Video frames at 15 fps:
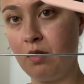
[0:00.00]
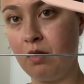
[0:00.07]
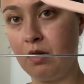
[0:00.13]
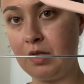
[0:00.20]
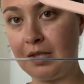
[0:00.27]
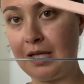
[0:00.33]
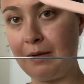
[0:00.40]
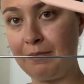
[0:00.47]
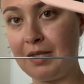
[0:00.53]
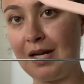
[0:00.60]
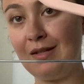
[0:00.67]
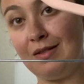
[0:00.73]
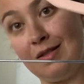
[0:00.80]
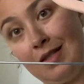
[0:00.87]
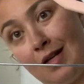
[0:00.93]
the same
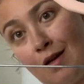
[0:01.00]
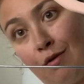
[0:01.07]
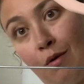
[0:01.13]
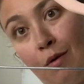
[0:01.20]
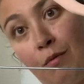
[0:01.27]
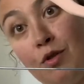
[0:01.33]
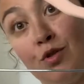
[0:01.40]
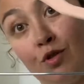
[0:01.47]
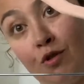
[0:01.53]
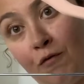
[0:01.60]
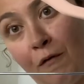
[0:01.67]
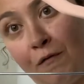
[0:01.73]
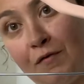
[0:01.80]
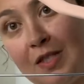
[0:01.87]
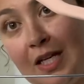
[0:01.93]
size as the other one, which was
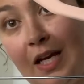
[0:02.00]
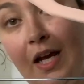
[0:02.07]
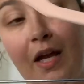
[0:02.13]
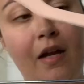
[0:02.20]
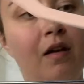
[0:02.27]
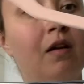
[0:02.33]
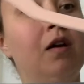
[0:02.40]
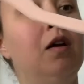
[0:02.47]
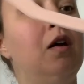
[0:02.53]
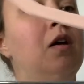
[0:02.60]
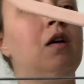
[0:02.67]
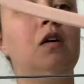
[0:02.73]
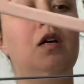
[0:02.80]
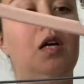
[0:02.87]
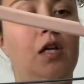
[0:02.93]
15
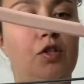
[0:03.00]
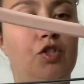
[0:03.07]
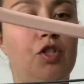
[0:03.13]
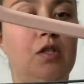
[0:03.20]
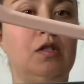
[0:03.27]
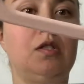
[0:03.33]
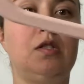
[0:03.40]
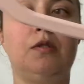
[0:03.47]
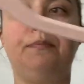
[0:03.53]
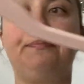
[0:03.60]
inches.